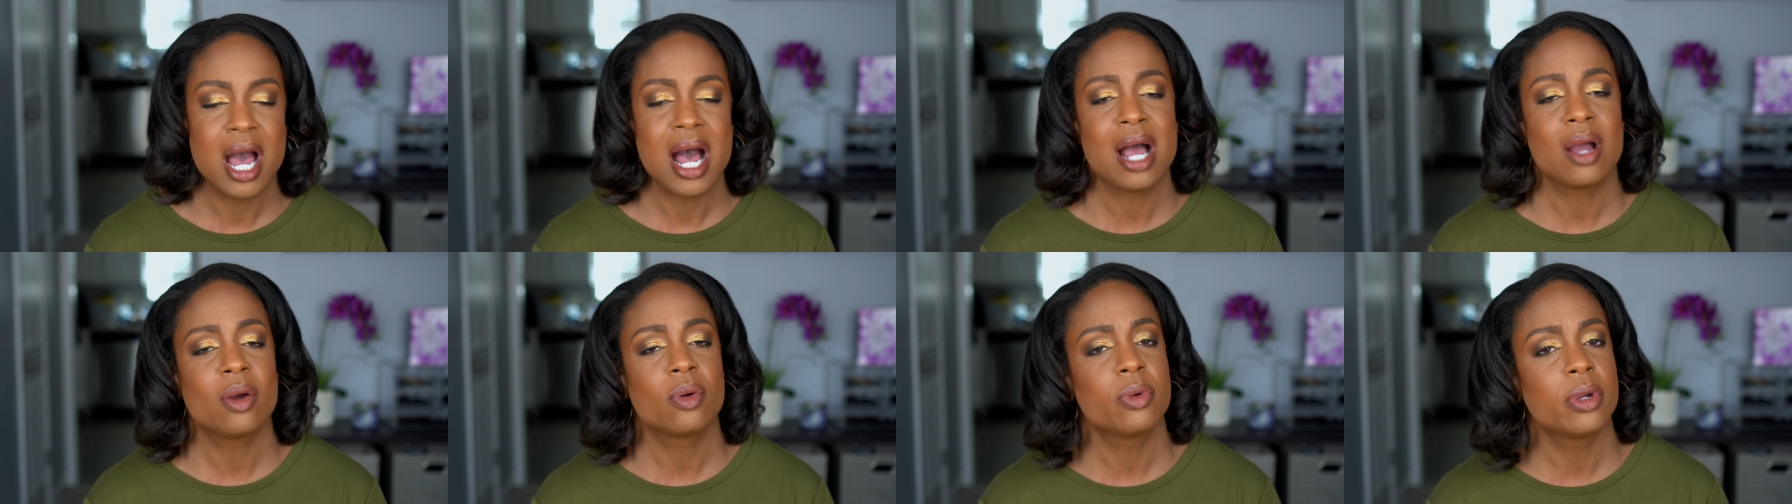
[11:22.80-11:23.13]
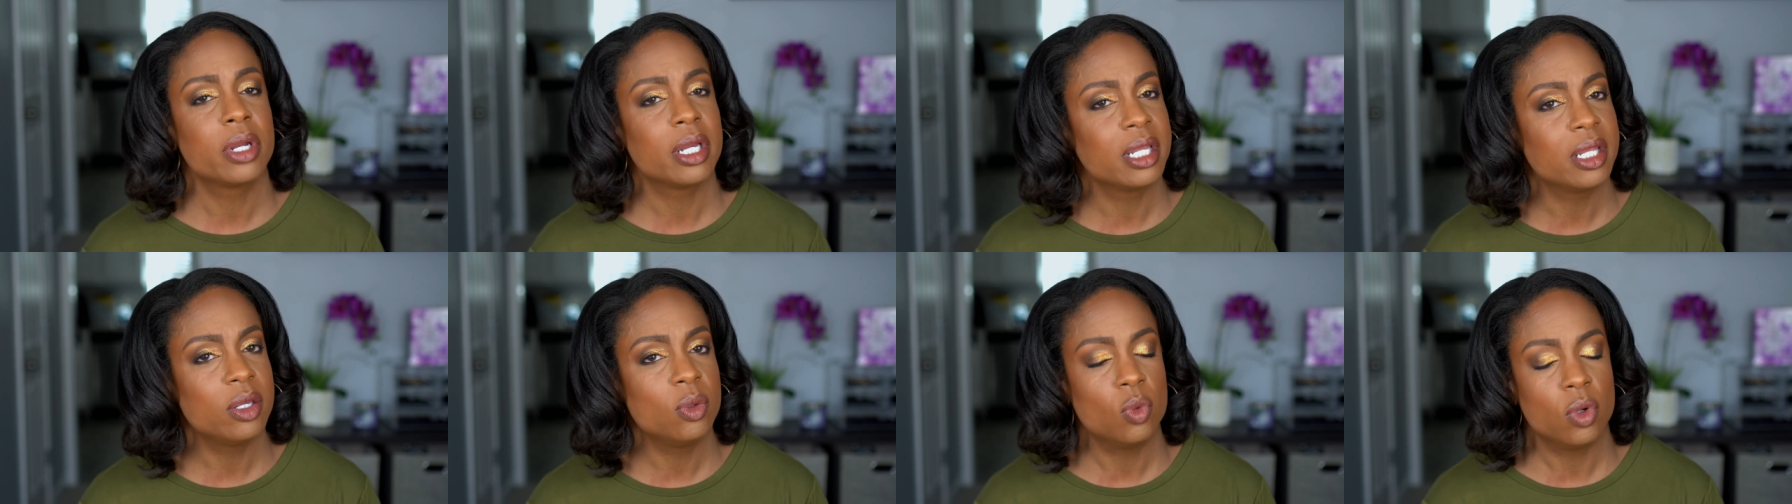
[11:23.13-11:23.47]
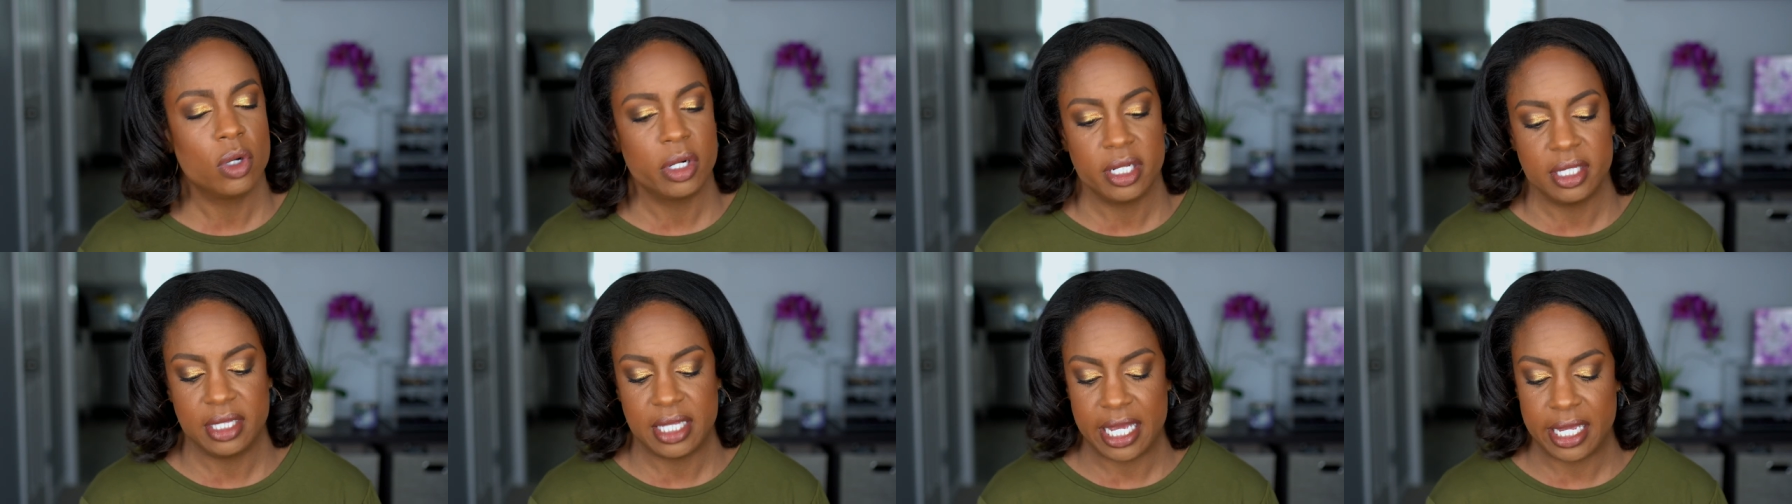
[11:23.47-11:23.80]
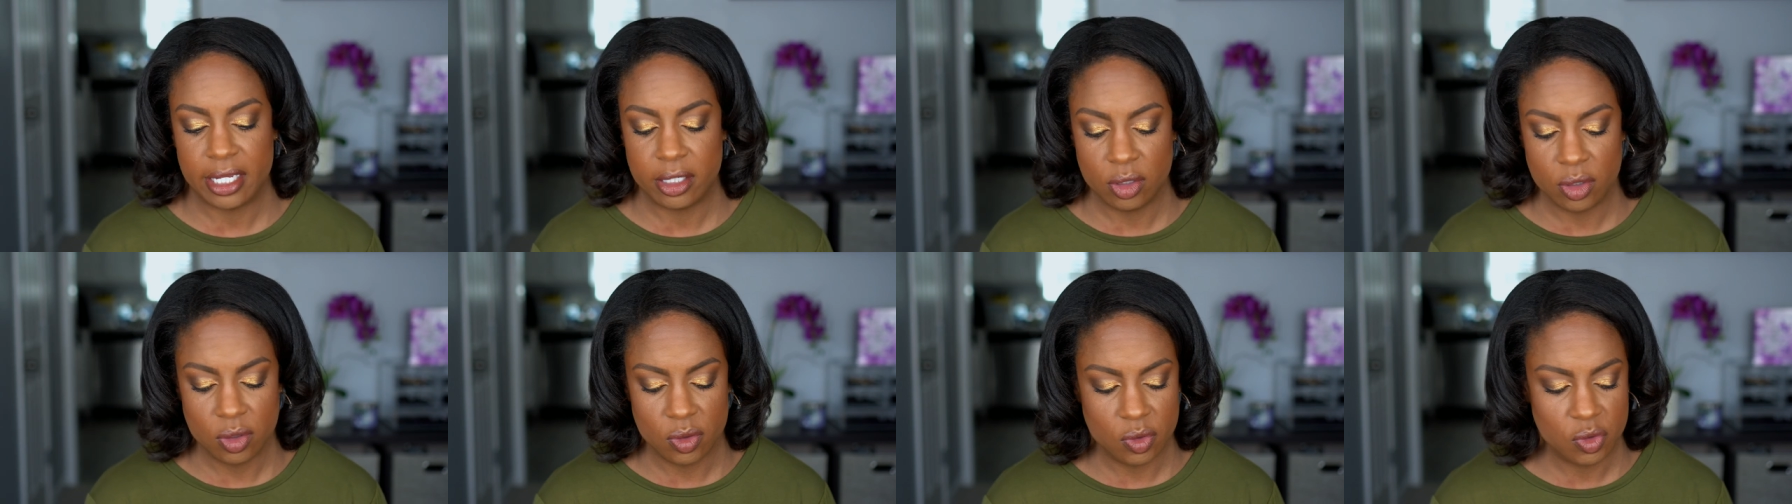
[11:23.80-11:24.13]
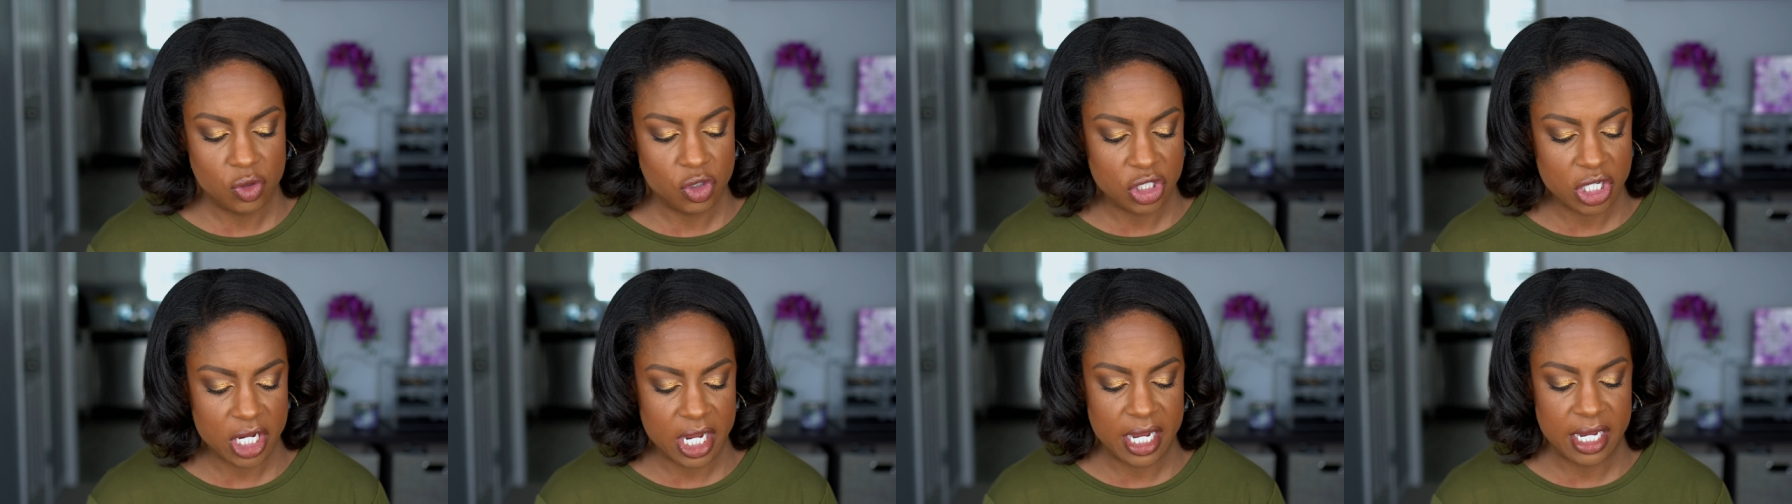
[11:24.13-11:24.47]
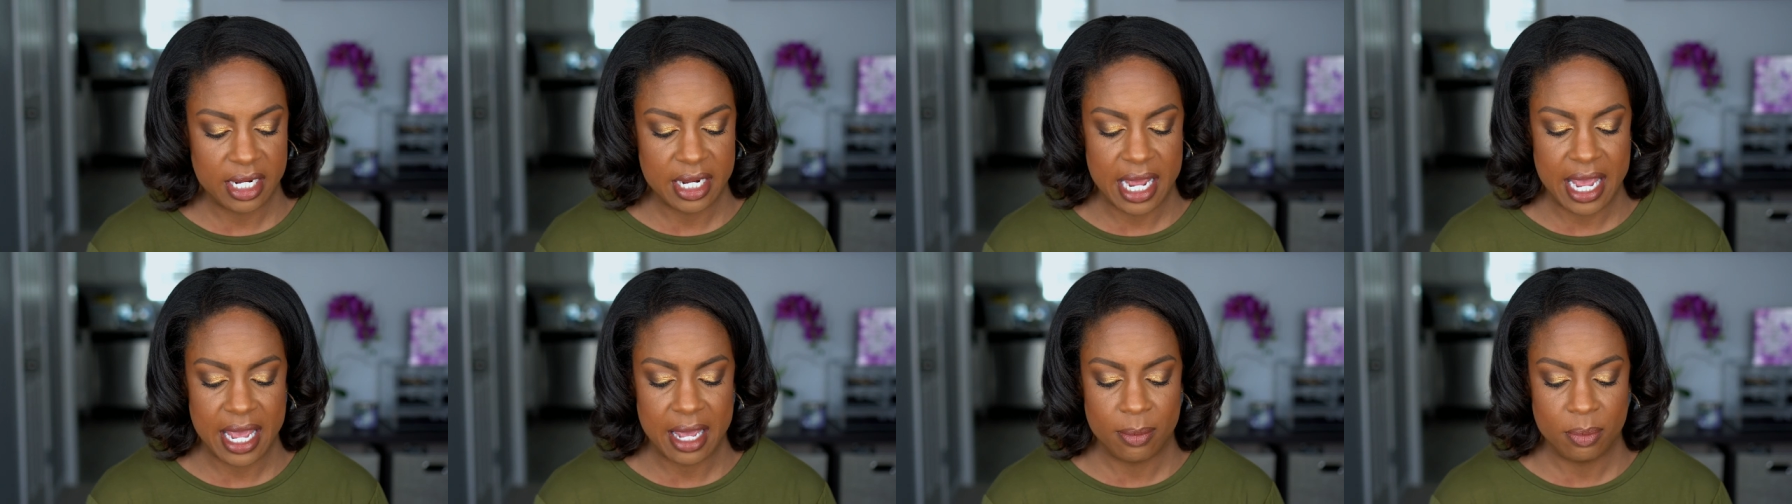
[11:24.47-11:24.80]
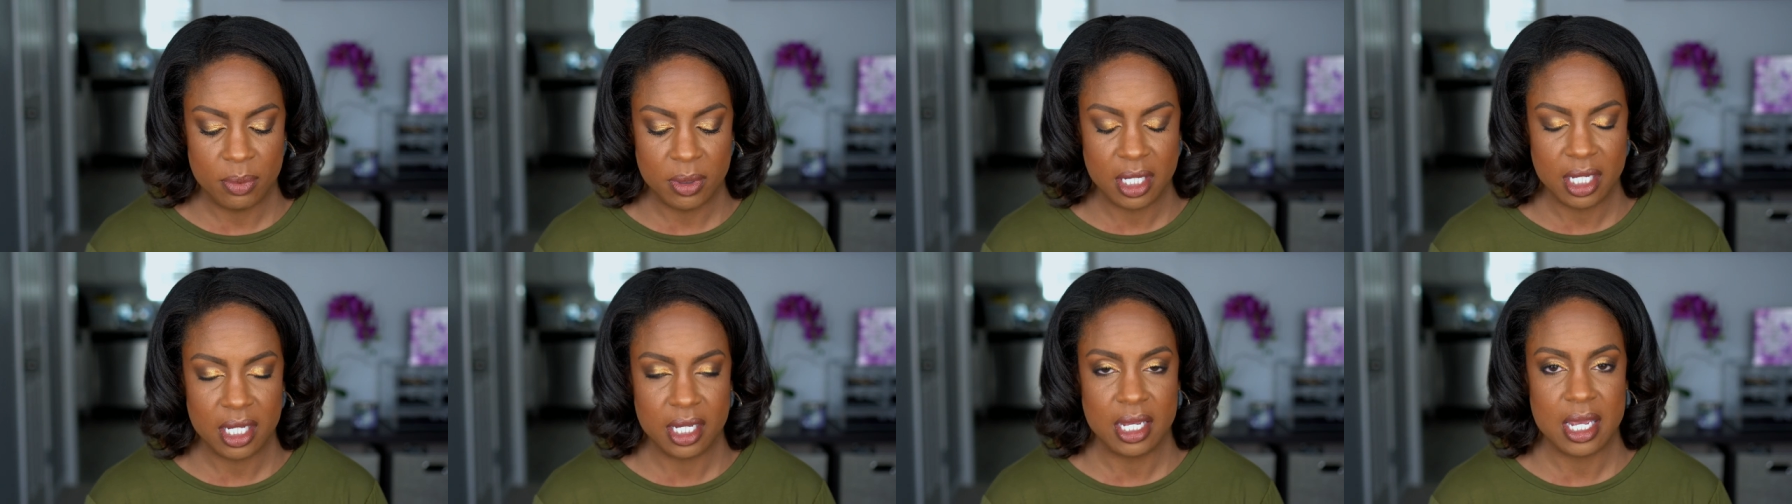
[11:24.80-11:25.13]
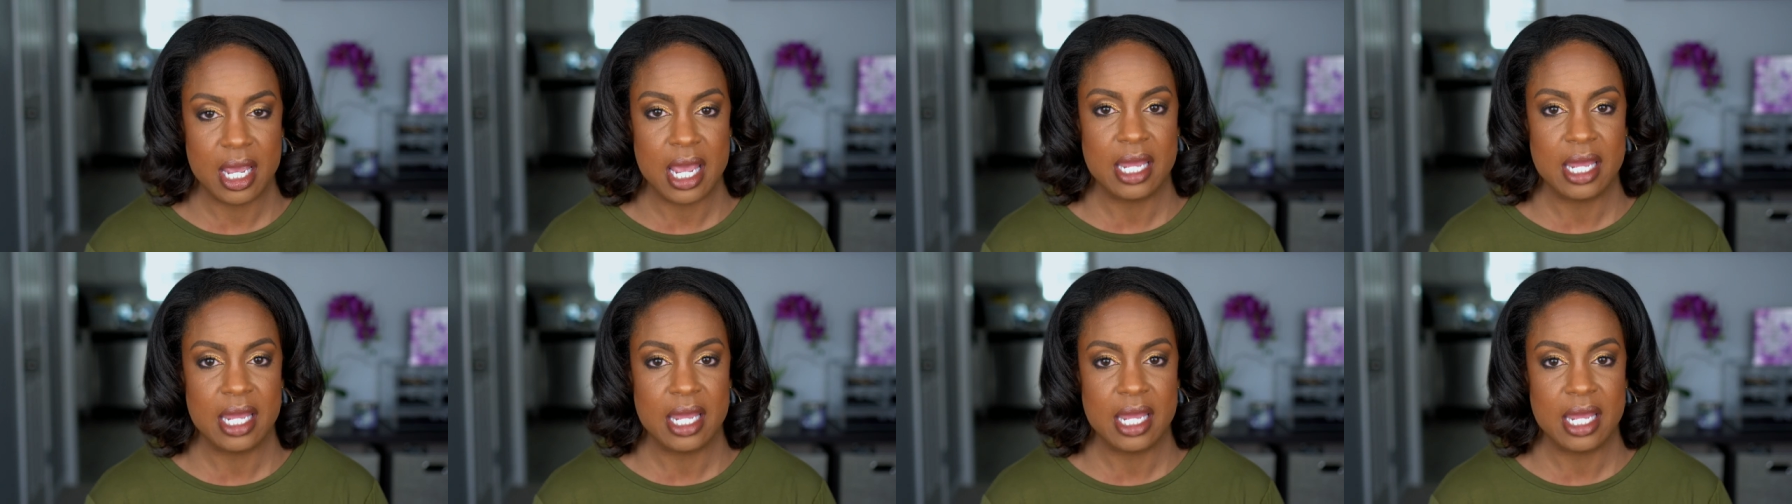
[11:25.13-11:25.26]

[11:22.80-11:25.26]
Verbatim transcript: I really wanted that new shade Epic